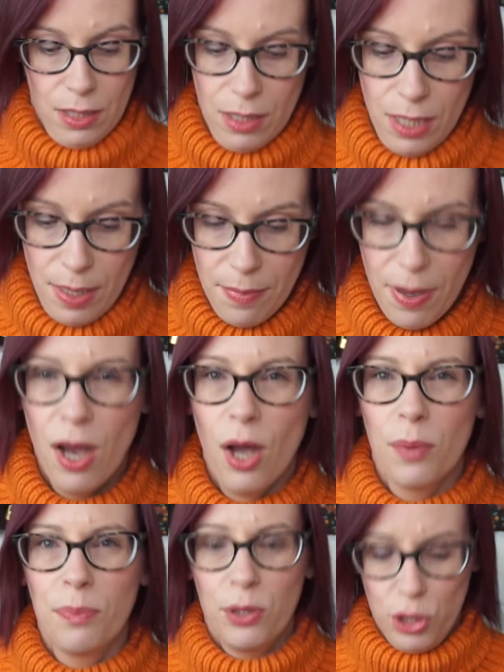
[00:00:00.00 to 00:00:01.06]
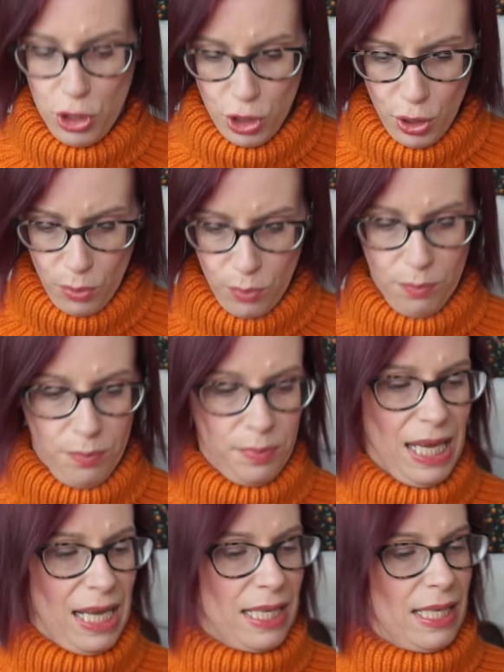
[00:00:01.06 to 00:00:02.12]
I presume
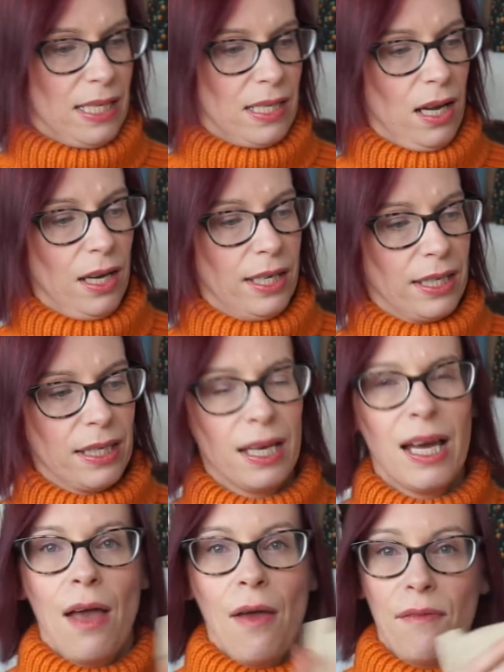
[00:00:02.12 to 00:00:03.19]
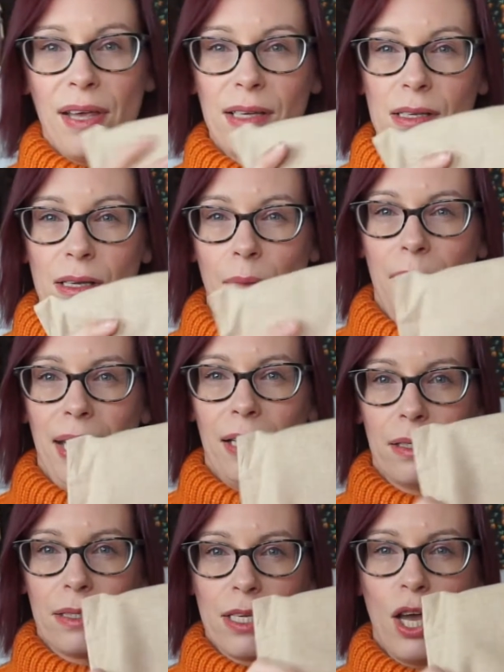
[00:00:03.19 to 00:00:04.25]
this is like, feels like a bit
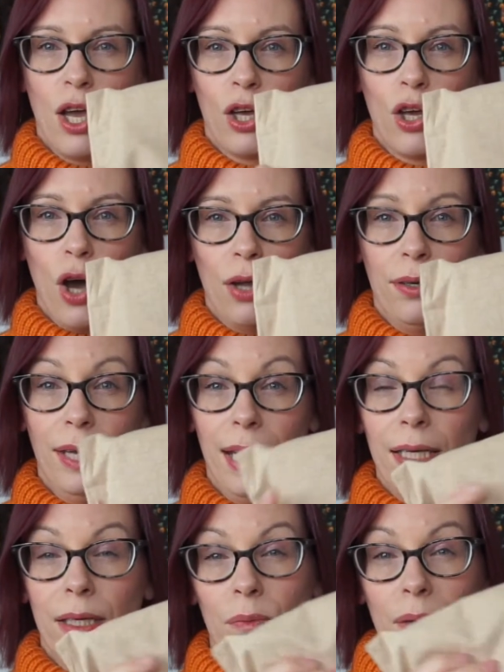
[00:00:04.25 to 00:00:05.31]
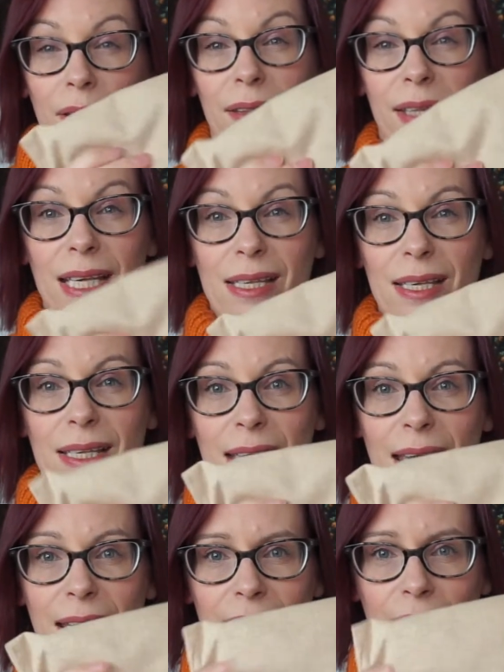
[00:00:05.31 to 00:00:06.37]
cottony, whether this is
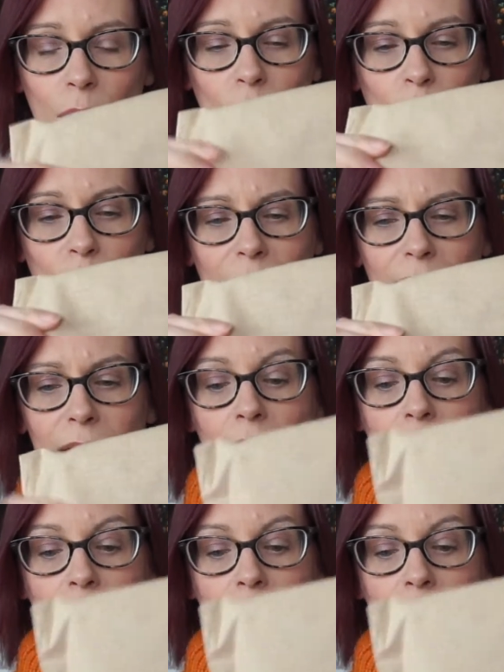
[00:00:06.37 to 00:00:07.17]
eco as well,